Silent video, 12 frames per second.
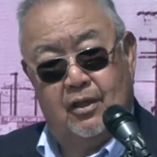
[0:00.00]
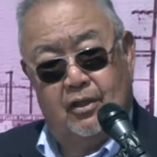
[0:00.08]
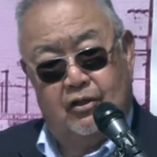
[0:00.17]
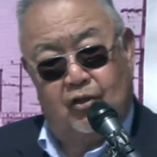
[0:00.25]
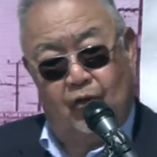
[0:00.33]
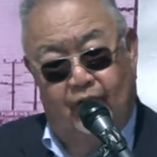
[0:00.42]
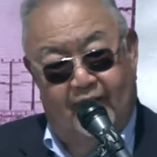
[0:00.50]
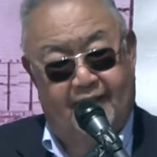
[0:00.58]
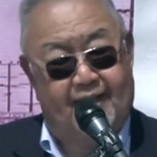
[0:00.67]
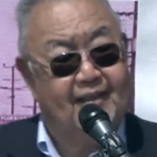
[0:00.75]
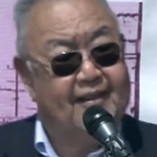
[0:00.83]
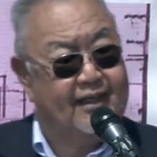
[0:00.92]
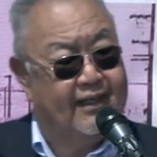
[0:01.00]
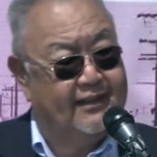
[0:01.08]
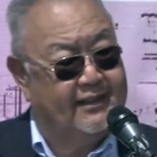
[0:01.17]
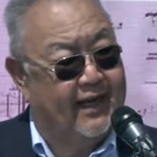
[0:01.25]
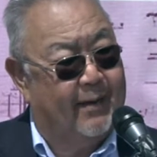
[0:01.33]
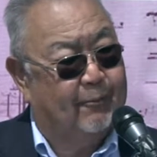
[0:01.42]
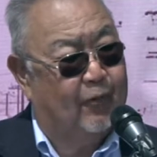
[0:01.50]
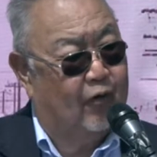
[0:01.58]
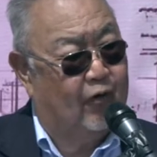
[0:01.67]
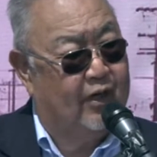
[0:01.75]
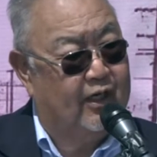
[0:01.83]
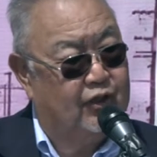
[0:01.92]
So this is a
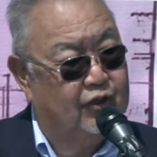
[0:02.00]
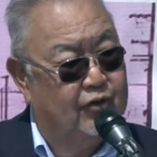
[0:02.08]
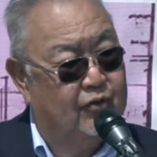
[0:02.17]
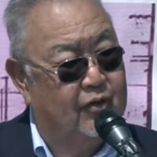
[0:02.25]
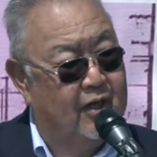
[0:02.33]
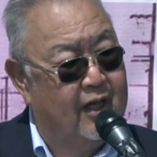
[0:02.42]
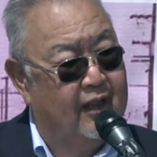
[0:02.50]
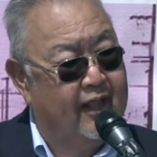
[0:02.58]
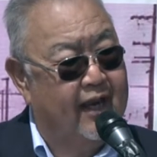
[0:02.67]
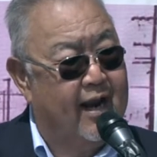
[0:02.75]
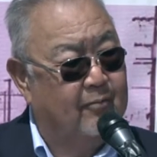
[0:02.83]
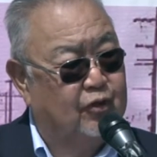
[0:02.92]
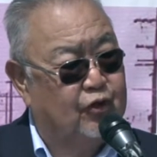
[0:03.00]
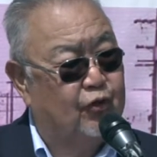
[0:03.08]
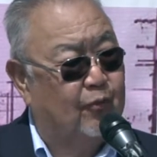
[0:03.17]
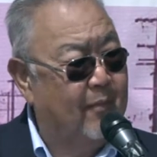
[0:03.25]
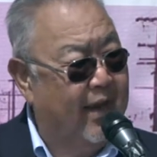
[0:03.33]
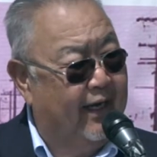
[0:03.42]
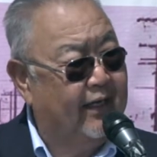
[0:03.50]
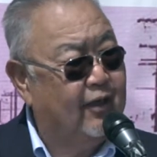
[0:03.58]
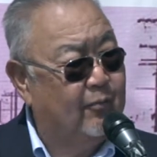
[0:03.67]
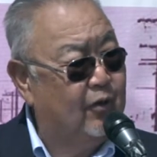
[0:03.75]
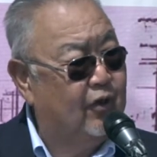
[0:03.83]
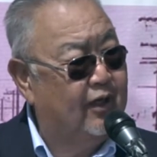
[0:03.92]
contemporary issue that I'm sure many
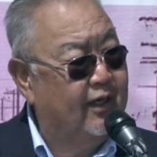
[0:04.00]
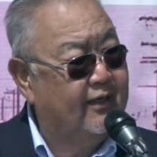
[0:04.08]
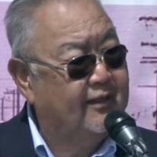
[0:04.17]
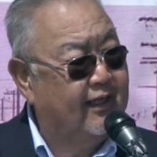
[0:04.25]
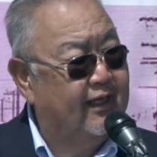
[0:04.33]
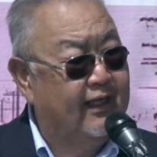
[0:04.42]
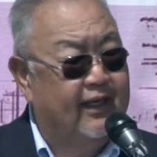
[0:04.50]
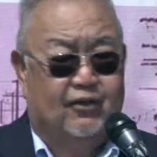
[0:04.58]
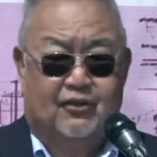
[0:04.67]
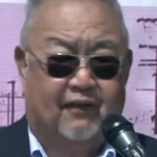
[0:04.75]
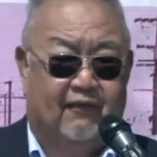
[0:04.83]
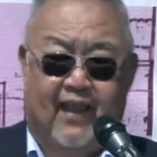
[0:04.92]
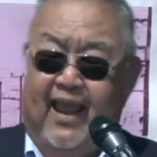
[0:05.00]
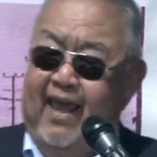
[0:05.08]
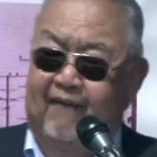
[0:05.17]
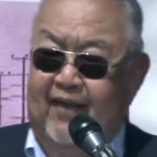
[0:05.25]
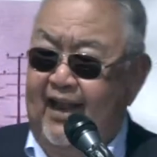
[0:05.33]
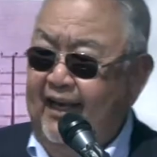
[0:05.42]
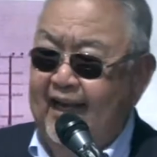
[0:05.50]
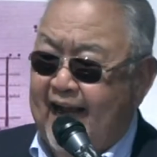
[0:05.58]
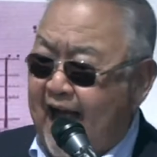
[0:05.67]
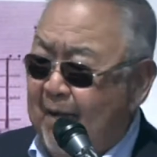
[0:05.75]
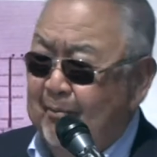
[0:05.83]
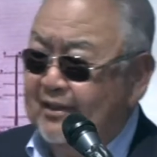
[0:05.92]
communities and leaders, if they have any
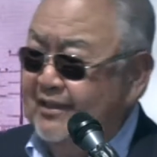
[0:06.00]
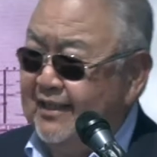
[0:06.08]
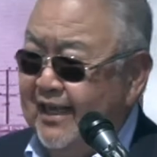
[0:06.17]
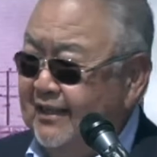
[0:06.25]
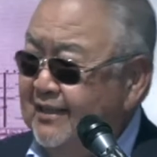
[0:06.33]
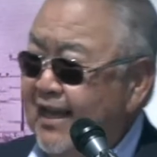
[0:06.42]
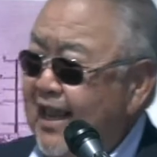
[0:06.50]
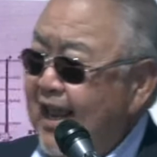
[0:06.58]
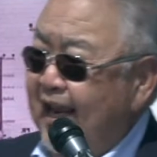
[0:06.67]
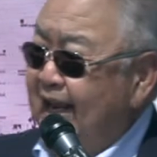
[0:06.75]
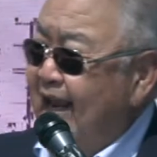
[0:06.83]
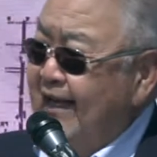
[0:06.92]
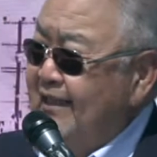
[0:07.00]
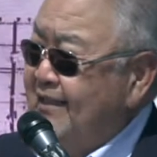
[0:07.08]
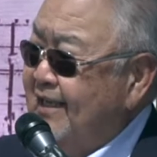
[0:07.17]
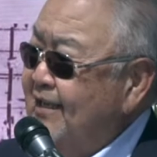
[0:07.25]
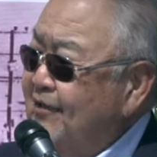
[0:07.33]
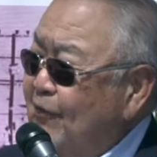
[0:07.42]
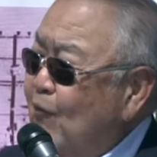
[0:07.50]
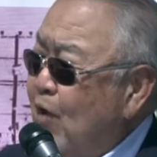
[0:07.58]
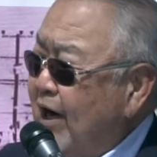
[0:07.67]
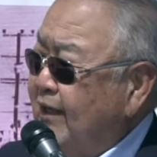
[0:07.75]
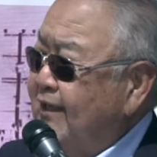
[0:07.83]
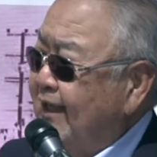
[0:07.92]
common sense and any sense of
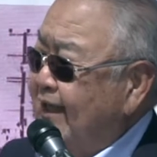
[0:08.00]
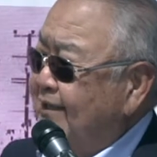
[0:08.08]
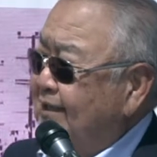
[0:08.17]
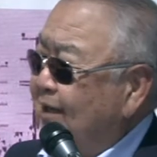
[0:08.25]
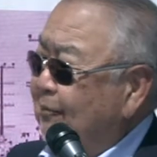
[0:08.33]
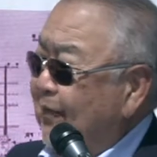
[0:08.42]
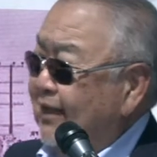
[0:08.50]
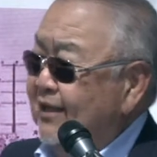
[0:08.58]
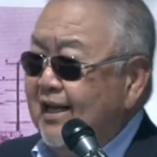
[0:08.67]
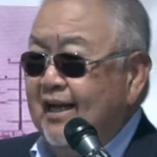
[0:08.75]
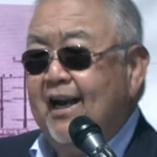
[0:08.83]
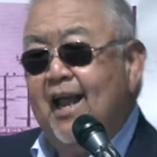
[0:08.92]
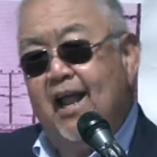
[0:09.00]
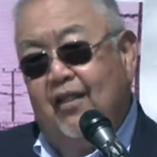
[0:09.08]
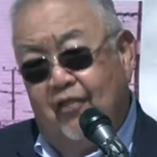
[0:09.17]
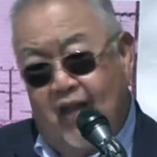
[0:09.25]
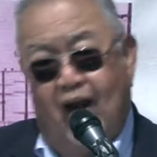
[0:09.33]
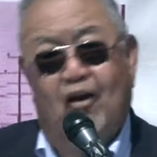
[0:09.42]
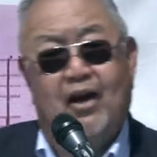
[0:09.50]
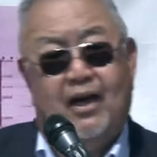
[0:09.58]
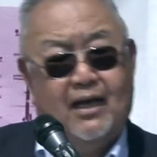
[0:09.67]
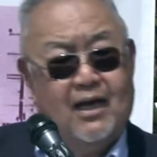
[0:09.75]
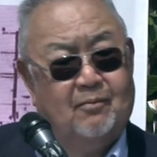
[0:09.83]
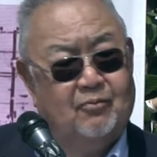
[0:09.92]
wanting to get something done, they're going to
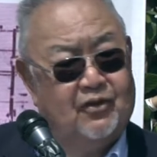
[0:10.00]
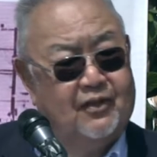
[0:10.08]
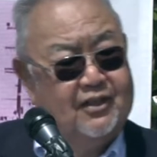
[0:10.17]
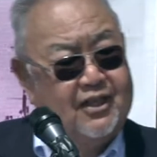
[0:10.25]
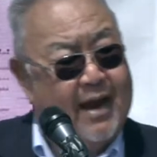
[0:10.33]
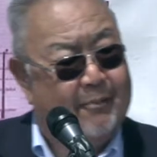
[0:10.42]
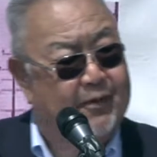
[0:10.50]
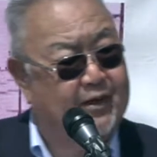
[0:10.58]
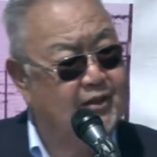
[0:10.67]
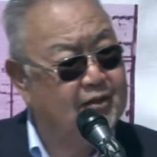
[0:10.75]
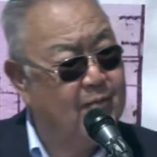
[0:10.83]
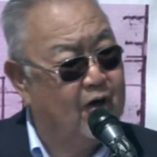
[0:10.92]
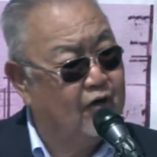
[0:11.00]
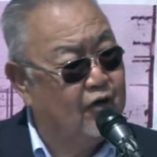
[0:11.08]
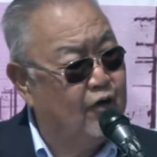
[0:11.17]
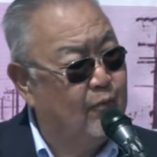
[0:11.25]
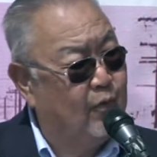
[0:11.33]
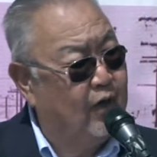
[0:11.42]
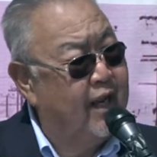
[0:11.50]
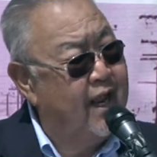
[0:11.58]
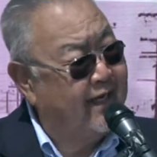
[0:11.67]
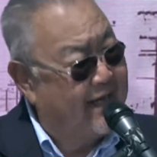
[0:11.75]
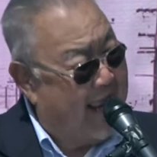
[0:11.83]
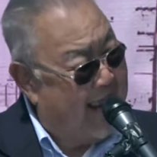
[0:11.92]
come to the Japanese American community
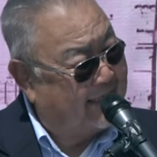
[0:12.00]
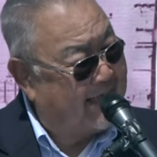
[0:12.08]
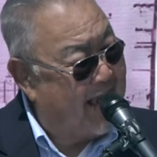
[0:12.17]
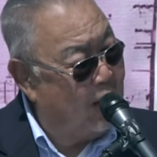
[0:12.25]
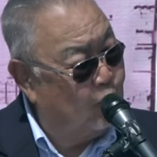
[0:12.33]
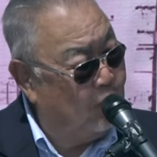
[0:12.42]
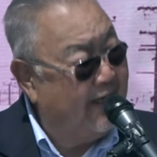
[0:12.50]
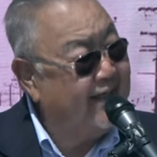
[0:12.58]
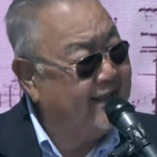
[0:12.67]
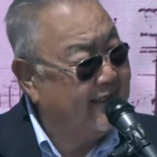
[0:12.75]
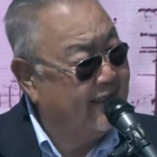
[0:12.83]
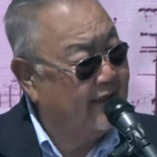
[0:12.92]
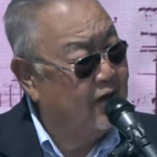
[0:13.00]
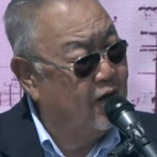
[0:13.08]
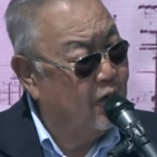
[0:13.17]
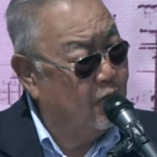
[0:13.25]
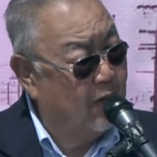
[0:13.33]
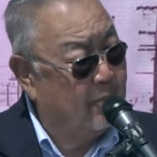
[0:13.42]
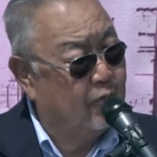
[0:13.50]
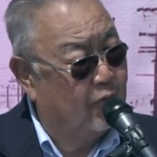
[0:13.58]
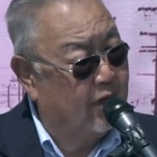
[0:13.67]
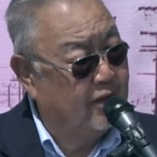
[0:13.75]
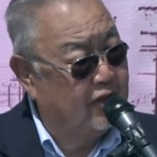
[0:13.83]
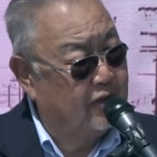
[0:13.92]
to ask how we did
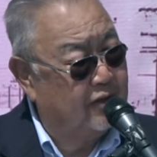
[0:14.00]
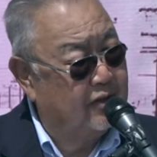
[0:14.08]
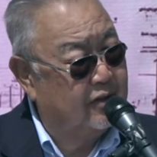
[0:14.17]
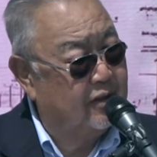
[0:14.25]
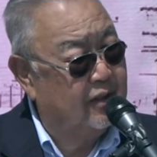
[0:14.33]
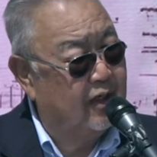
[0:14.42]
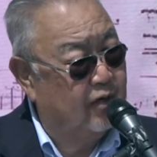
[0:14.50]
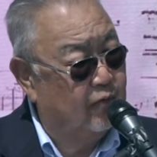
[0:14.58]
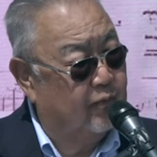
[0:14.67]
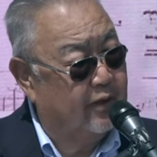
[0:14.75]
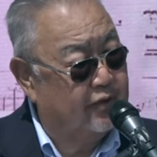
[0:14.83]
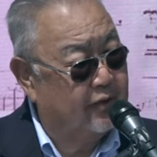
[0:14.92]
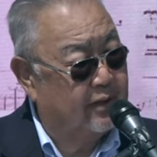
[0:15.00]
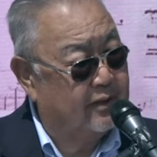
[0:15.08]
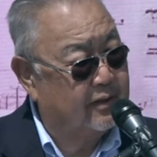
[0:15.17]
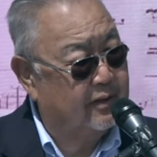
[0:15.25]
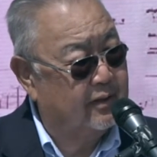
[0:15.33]
reparations and redress.